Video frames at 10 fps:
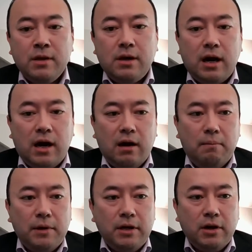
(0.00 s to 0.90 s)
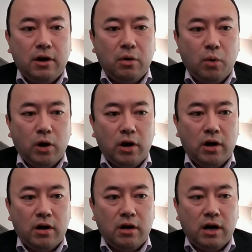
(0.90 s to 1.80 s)

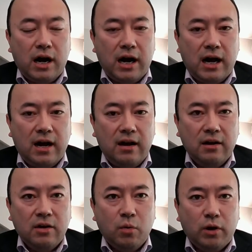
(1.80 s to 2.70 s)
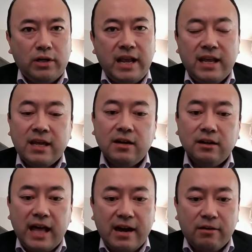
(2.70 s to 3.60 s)
we're taking
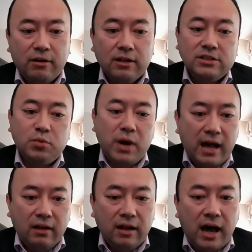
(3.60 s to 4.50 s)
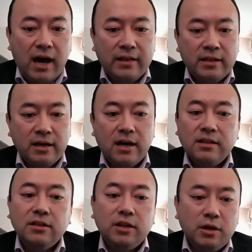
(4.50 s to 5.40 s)
collateral as well on
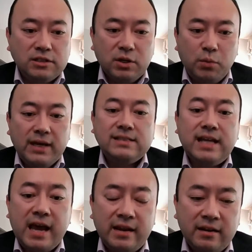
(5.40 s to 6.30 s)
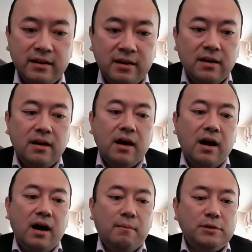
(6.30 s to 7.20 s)
the loans that we extend.
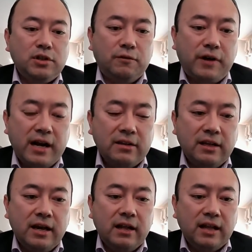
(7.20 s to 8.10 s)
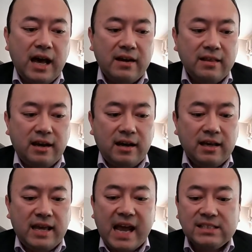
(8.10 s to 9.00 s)
So frankly, a lot of
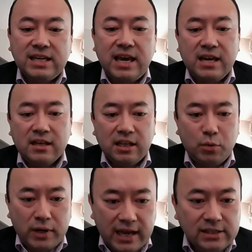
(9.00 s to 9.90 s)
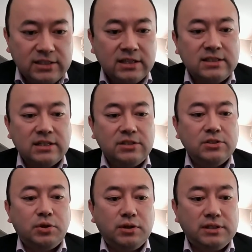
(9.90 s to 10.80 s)
the cascading liquidations that you
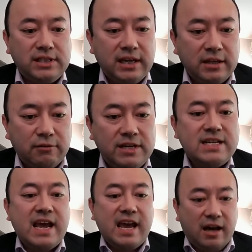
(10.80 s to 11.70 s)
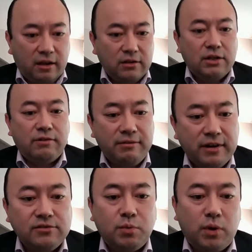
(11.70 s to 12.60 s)
sort of see in the retail
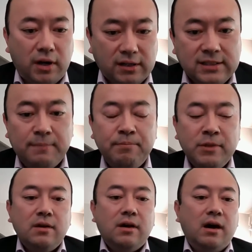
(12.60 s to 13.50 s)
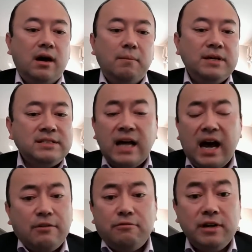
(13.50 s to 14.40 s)
derivatives world is
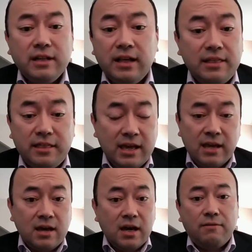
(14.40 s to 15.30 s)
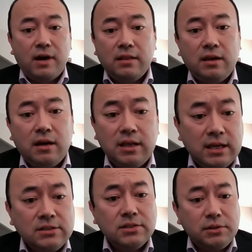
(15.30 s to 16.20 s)
not really a thing kind of on the
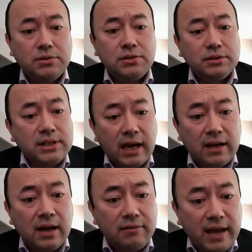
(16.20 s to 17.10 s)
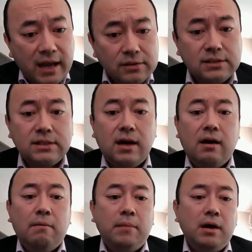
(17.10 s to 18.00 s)
institutional side of the house.
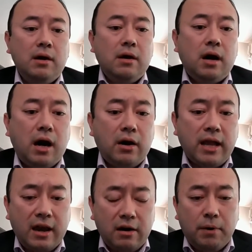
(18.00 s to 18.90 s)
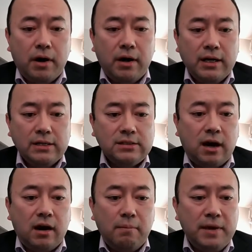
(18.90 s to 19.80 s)
Our counterparties
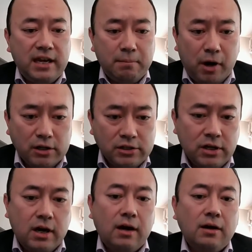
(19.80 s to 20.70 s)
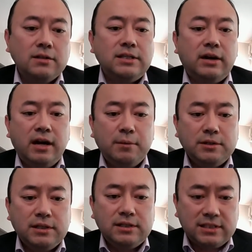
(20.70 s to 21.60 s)
are meeting margin calls. They're able
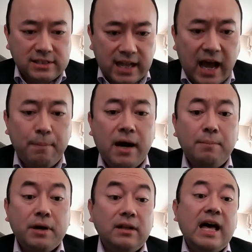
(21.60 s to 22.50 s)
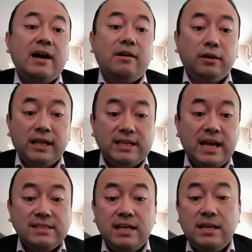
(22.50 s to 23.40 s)
to top up collateral
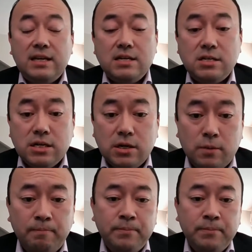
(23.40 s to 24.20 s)
as they need to.